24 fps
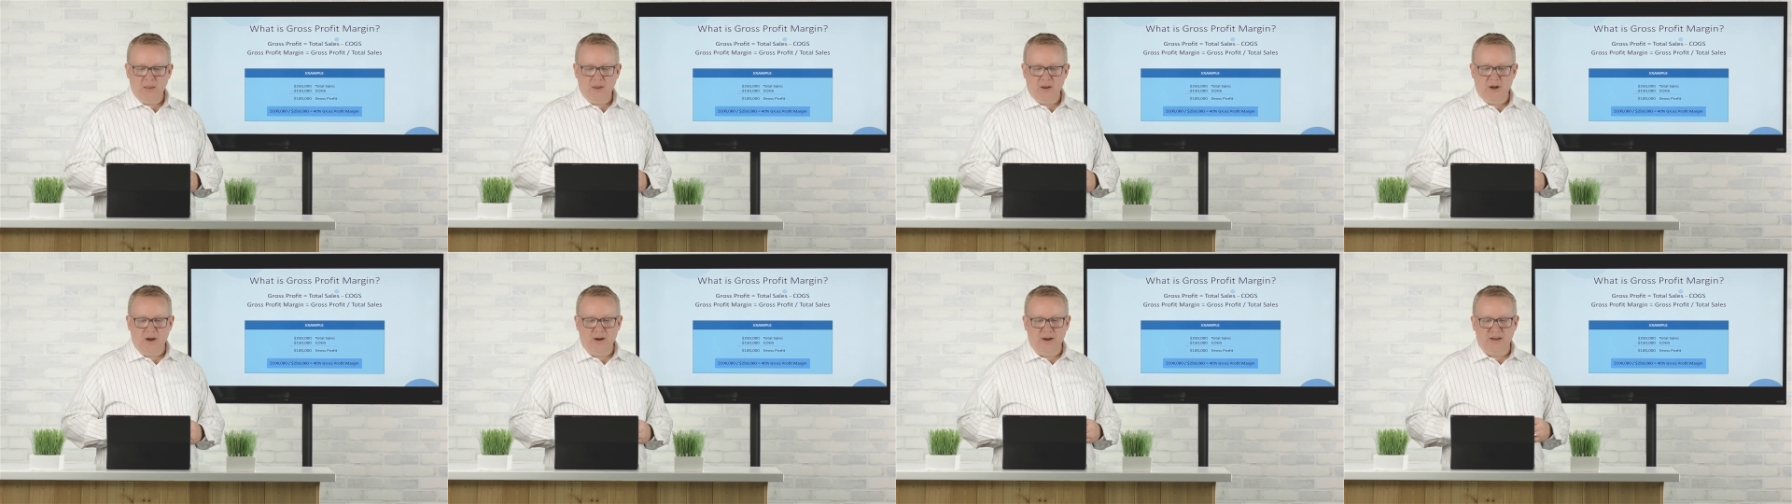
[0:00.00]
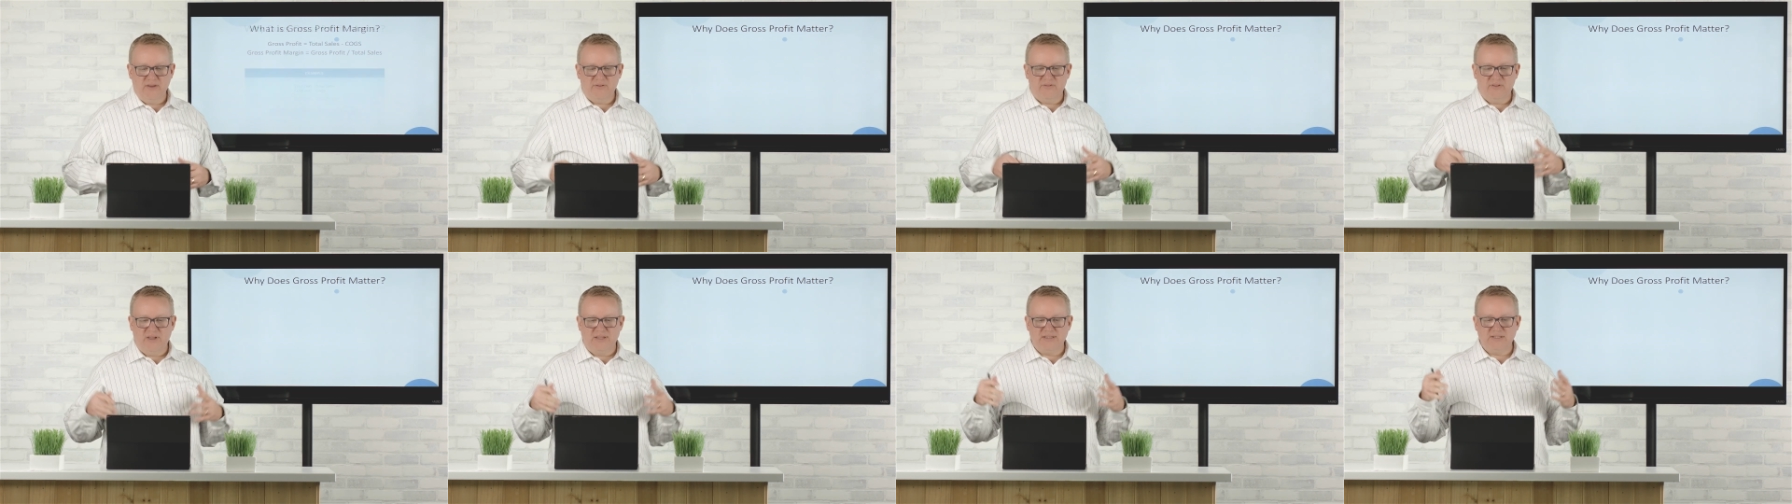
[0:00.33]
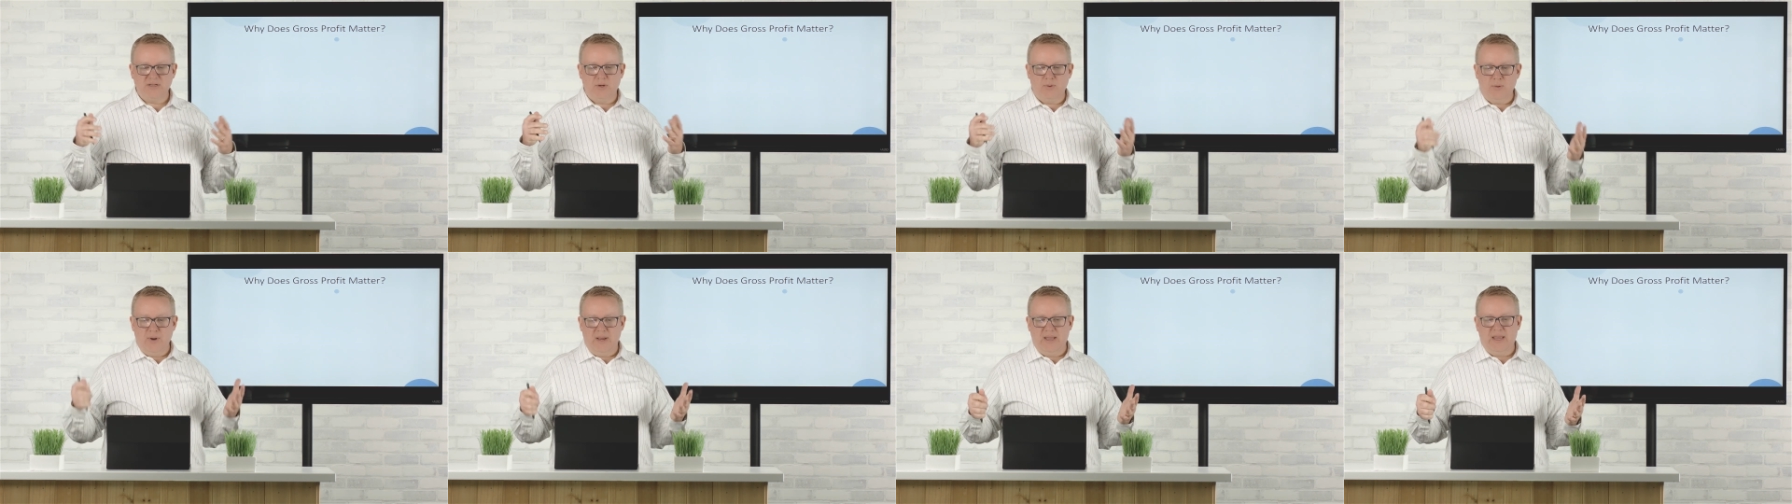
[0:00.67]
All right, so that's
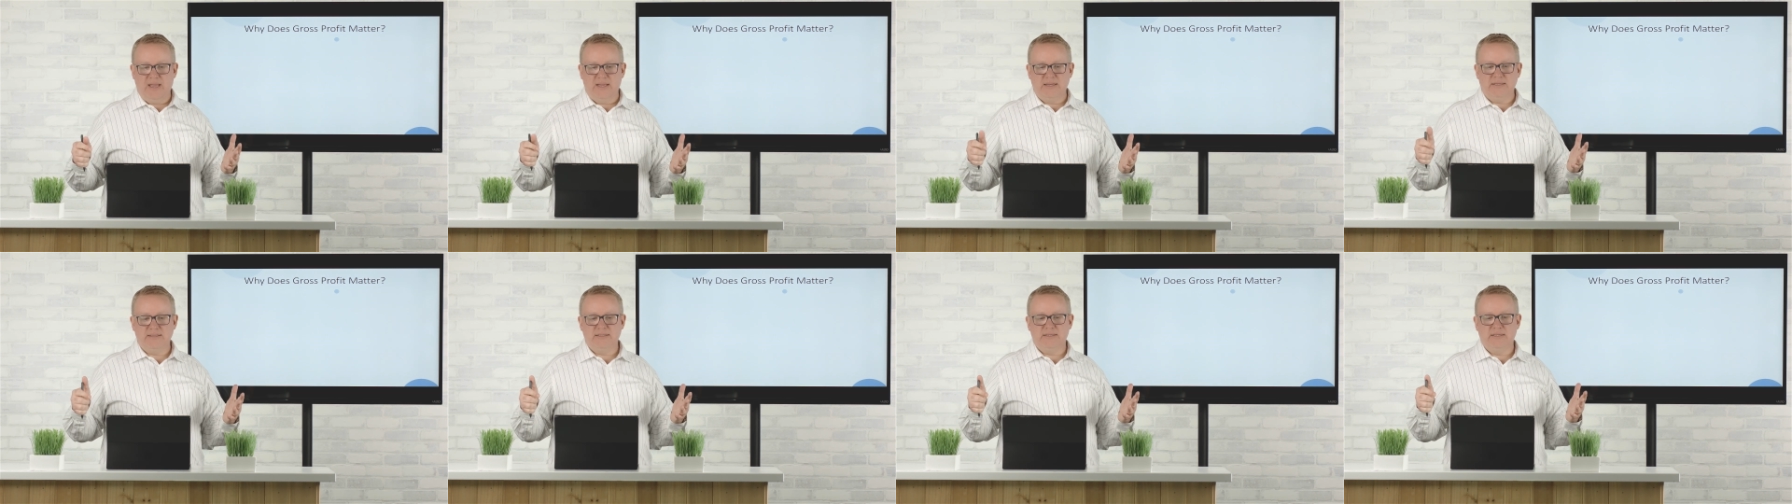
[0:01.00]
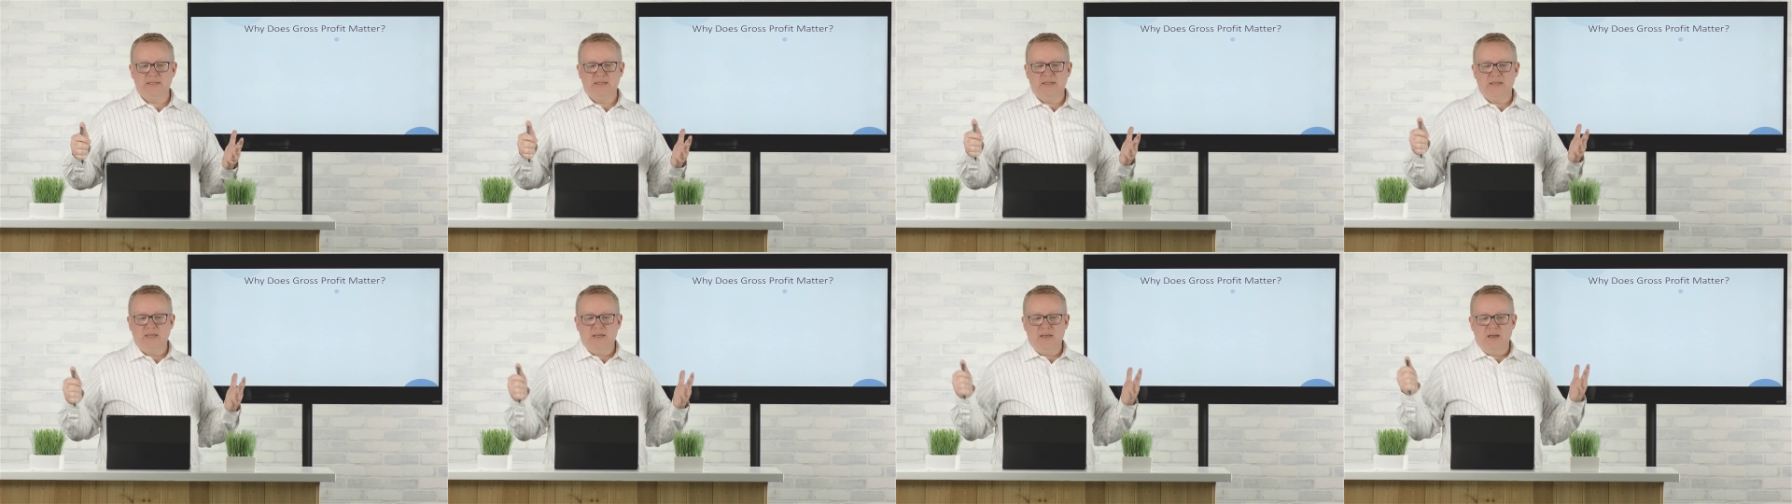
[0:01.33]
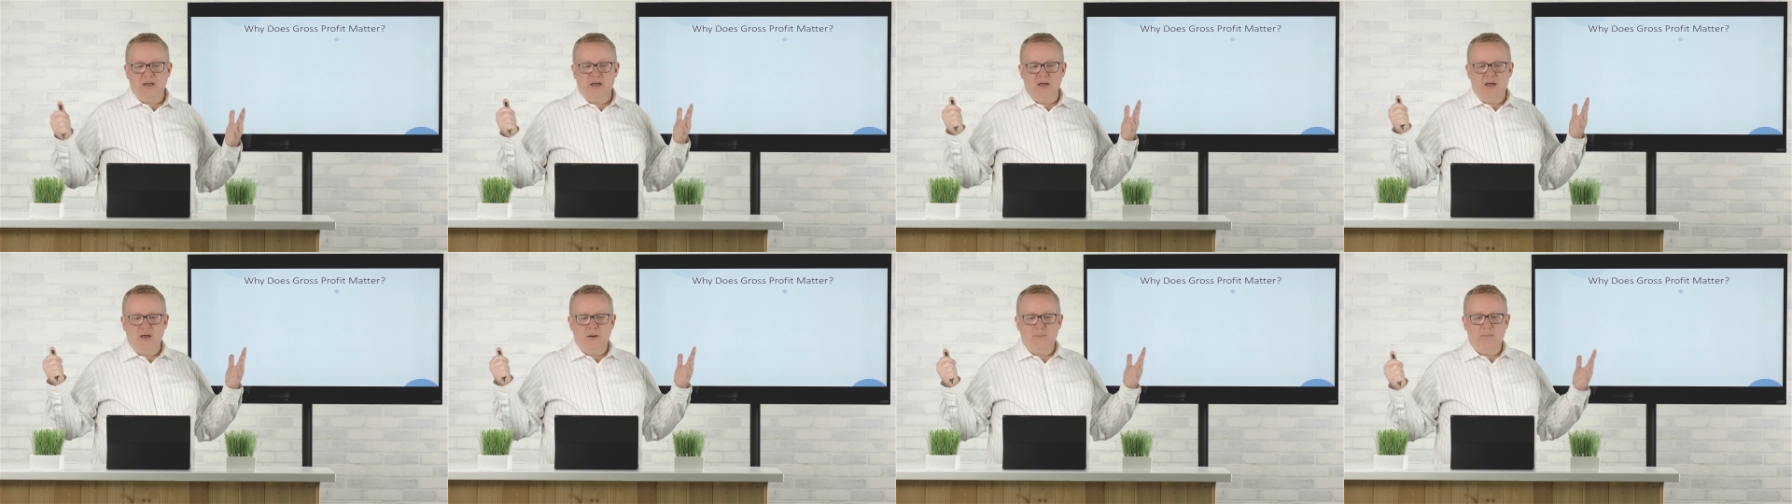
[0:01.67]
great,
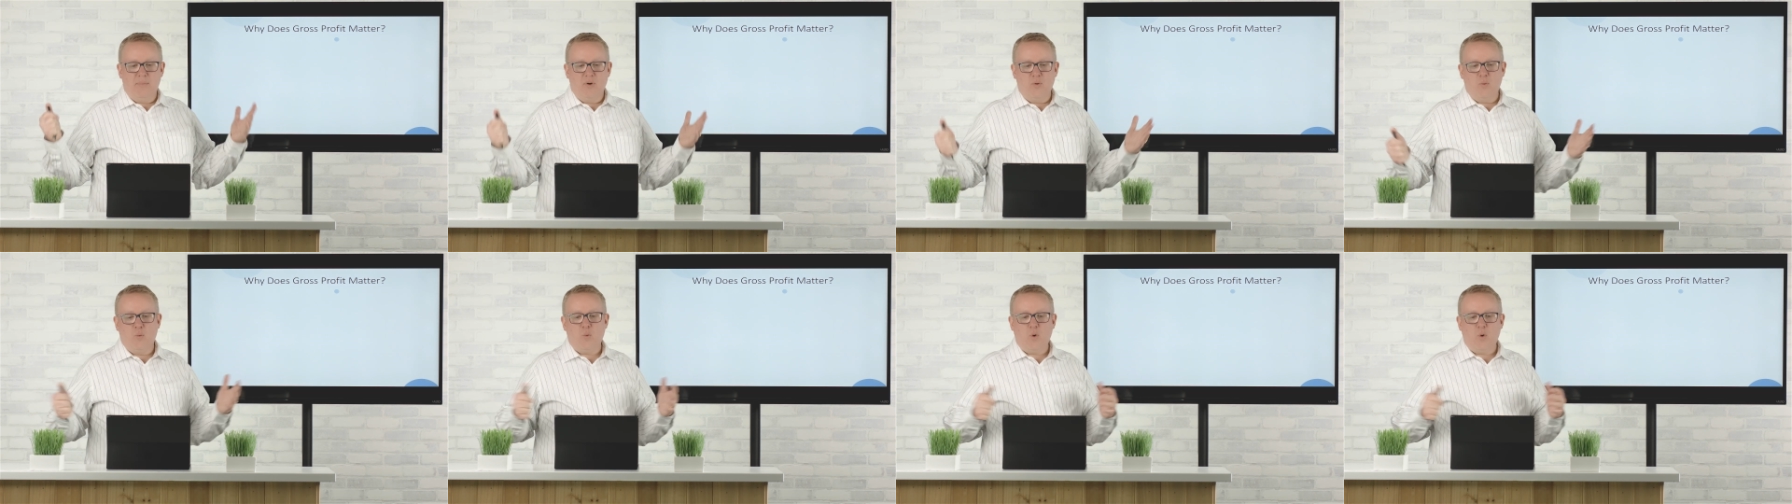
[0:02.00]
but